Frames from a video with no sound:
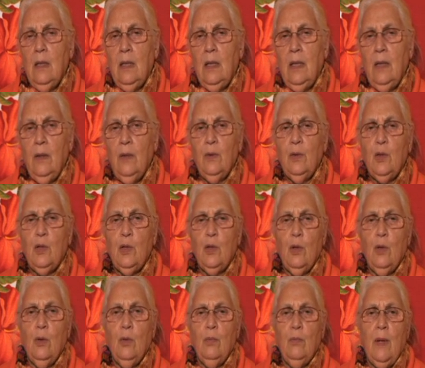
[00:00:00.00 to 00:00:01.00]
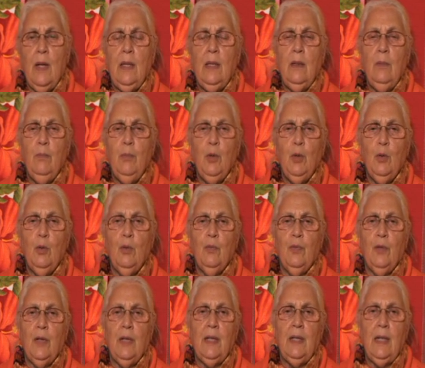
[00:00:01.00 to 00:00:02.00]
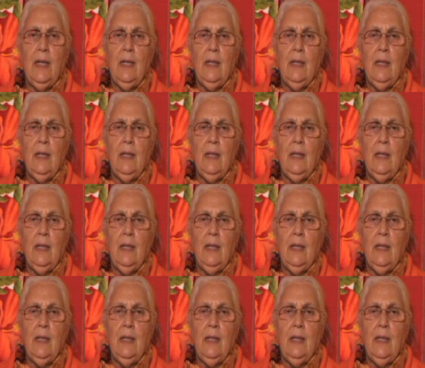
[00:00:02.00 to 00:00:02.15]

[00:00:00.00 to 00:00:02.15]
killed so many beautiful and